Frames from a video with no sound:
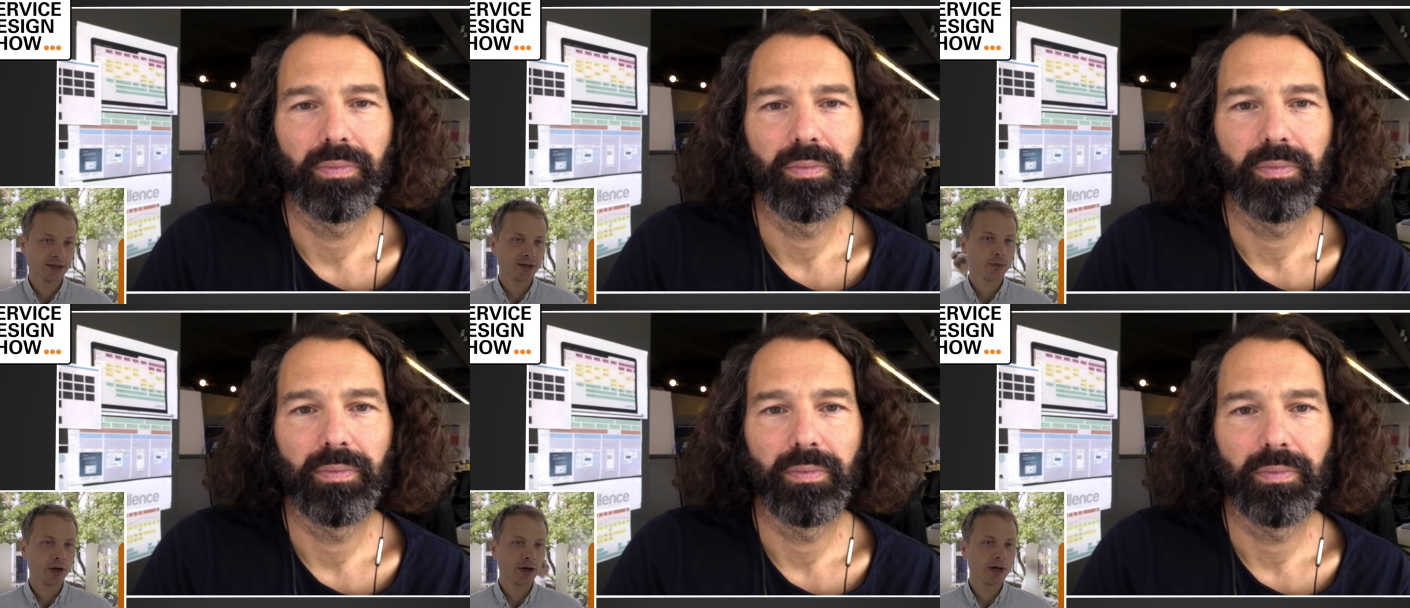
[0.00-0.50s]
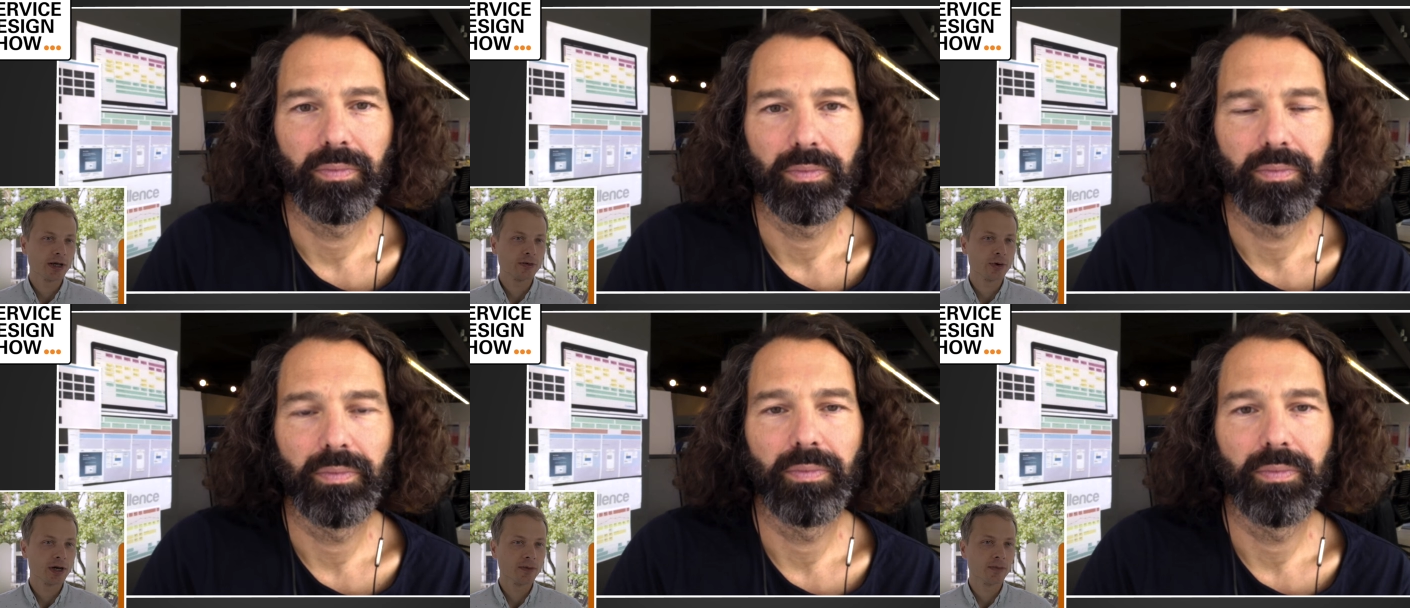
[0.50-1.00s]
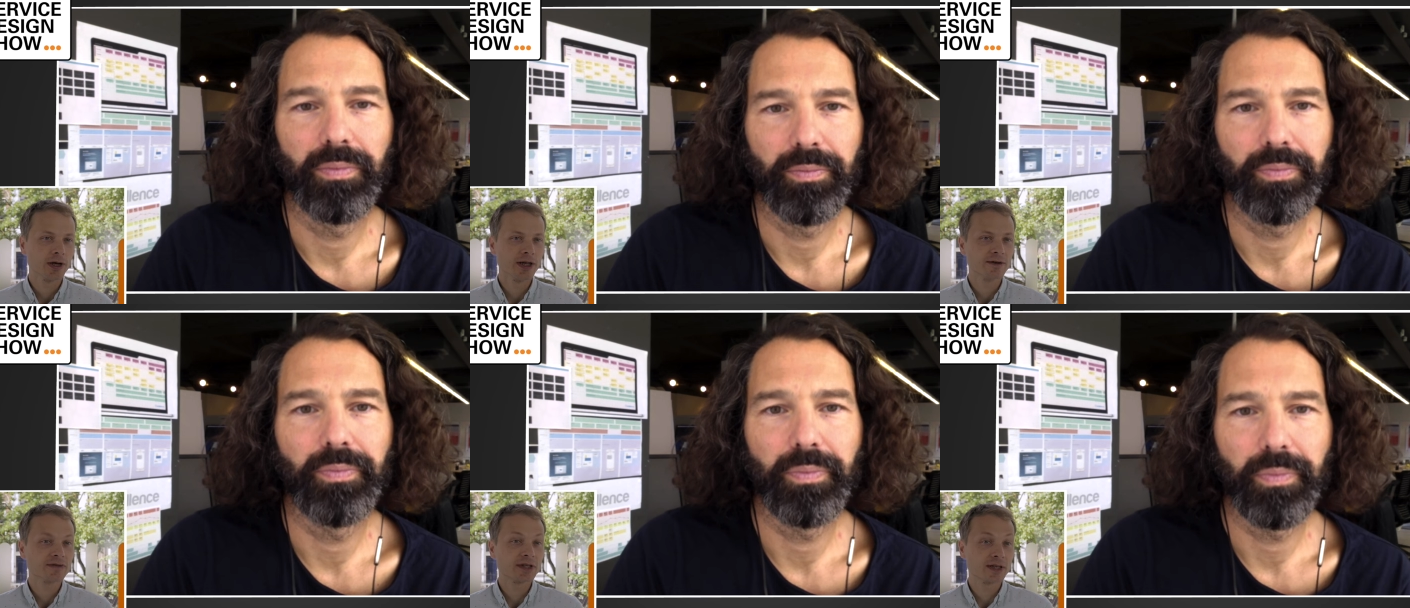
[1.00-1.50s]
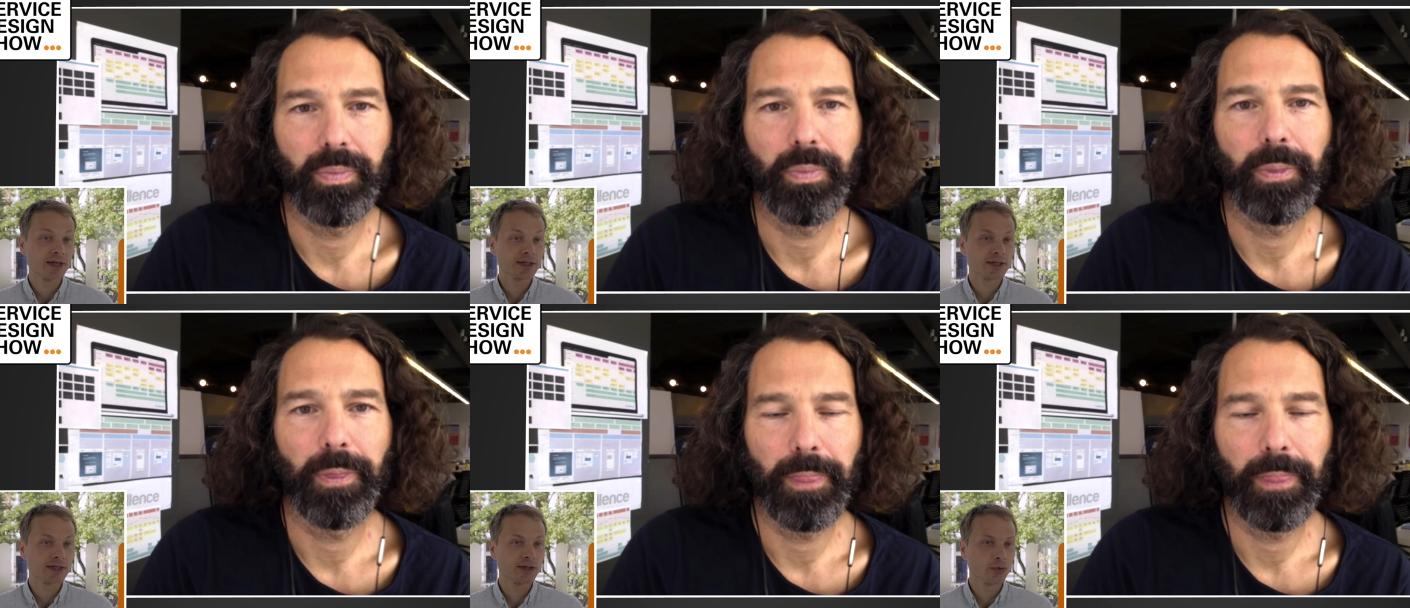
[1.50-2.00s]
Speaker 1: someone that really believes that this
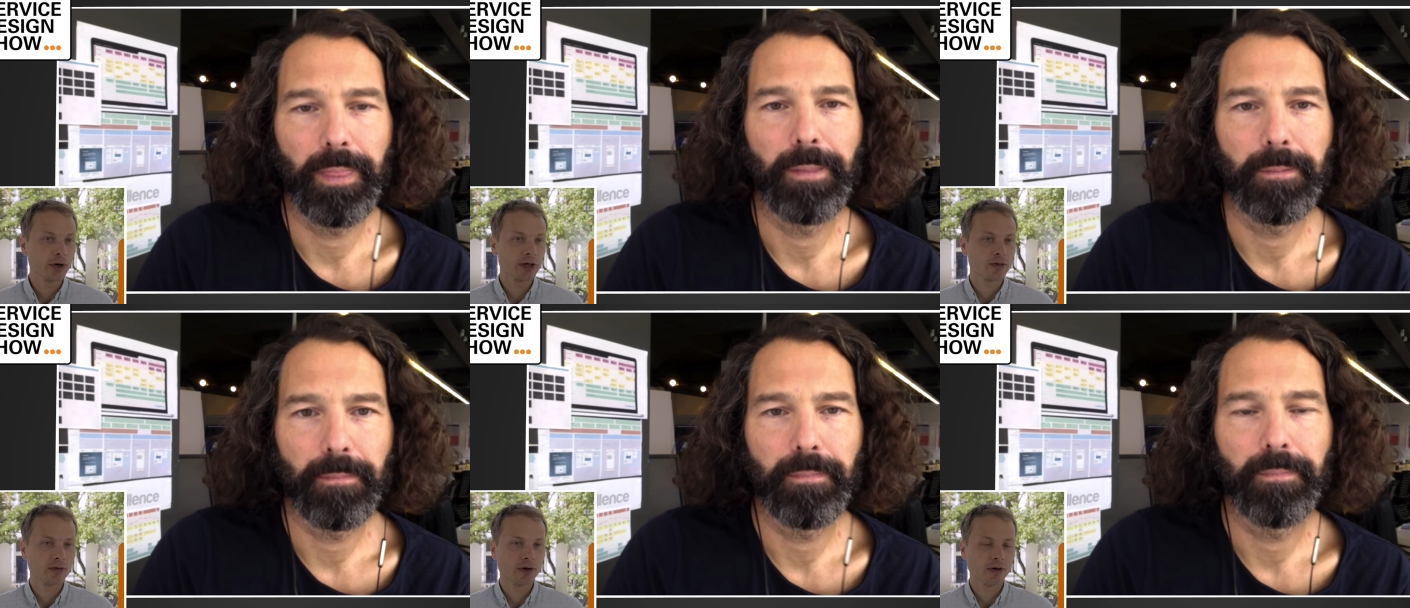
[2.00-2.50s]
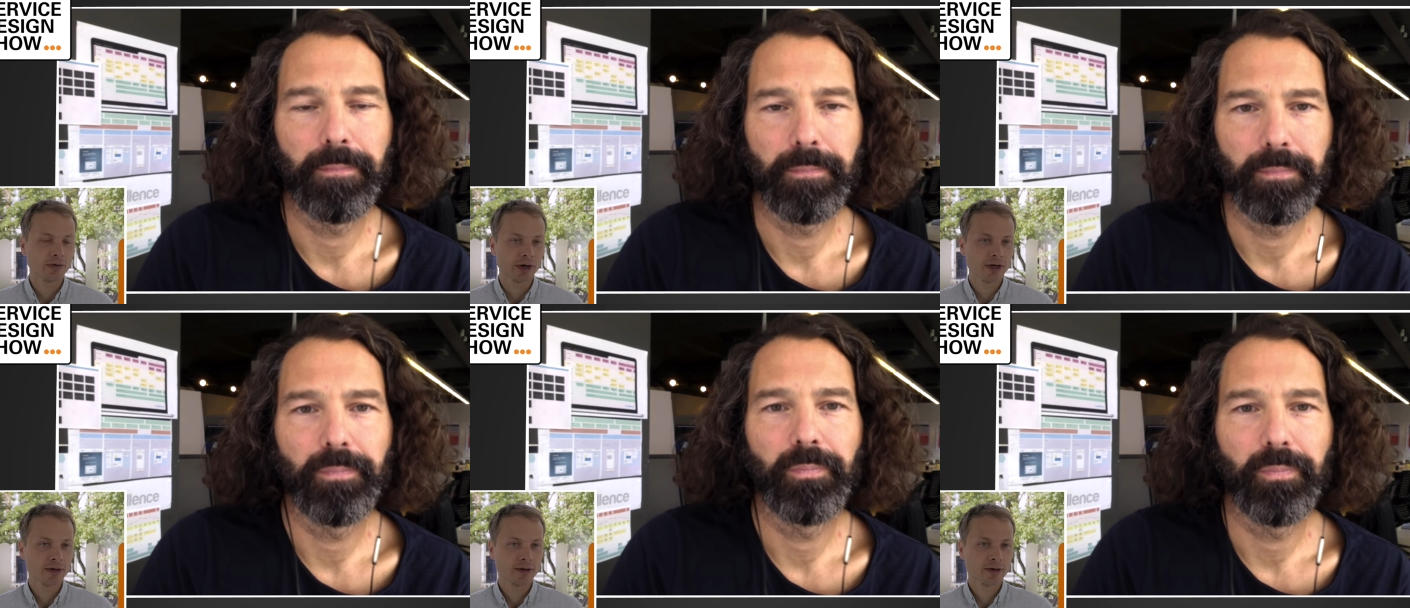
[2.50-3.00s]
is the way to go, right?